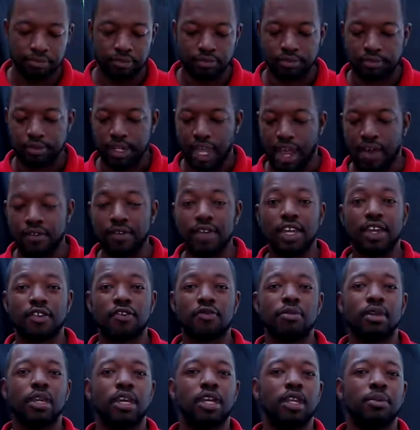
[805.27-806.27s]
they haven't given
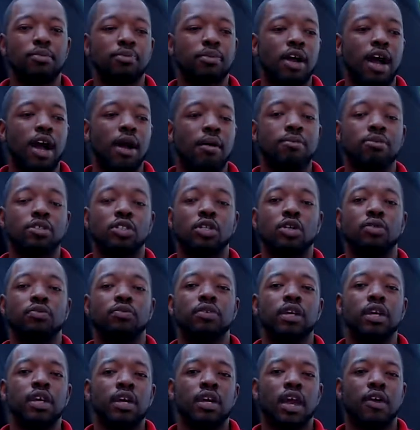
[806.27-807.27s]
me any problems. So
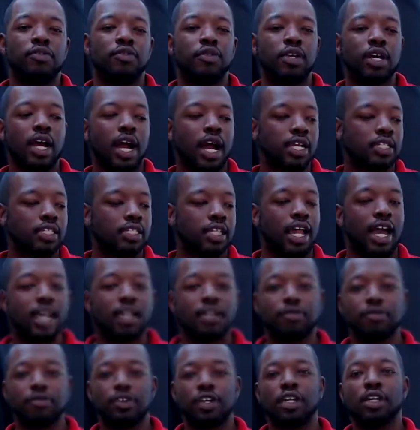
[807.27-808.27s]
if you guys like the
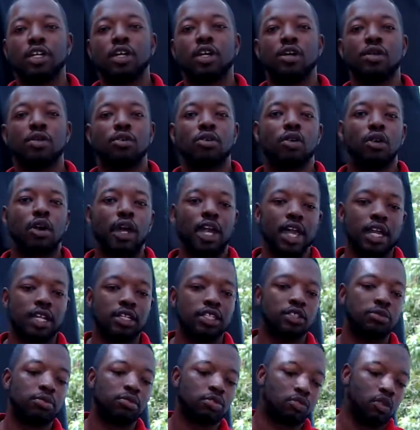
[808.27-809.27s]
video, go ahead and
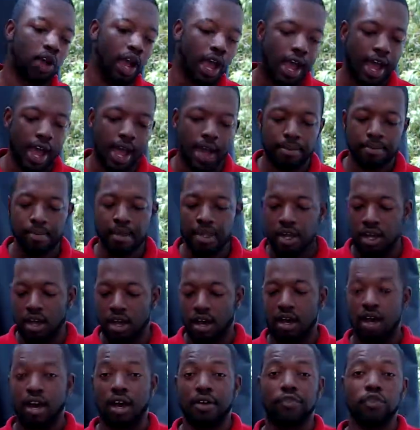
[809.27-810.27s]
subscribe.
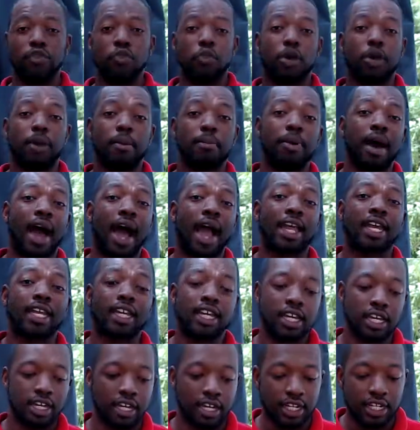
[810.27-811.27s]
If you want to buy
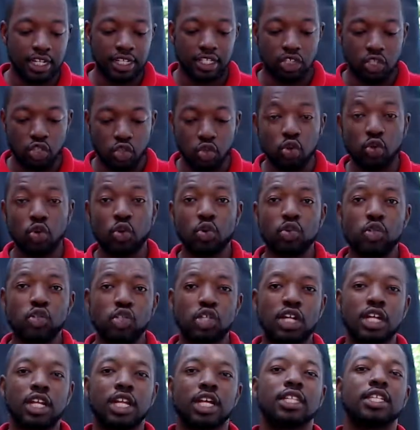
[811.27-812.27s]
any of these tools,
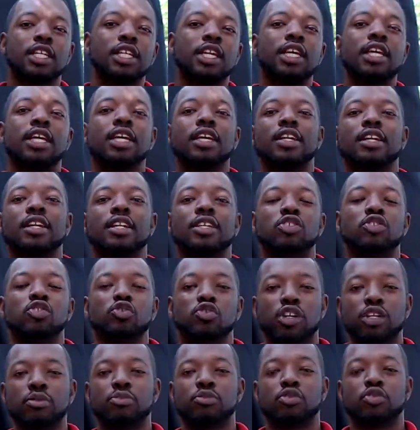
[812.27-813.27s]
click the link in the
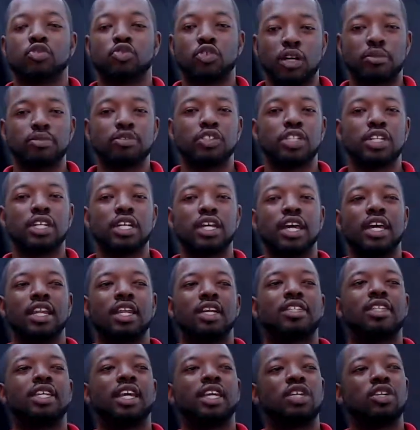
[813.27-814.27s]
description. It'll
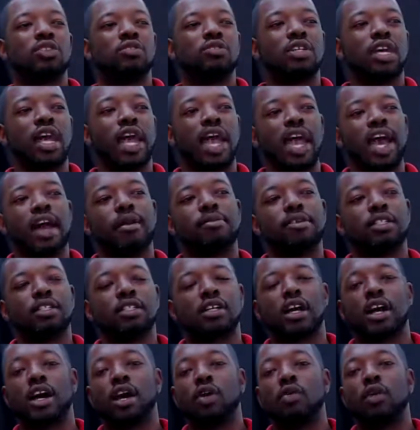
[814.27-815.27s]
take you to
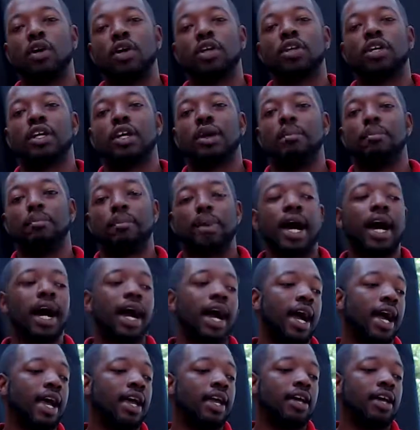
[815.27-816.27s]
Amazon, where you can buy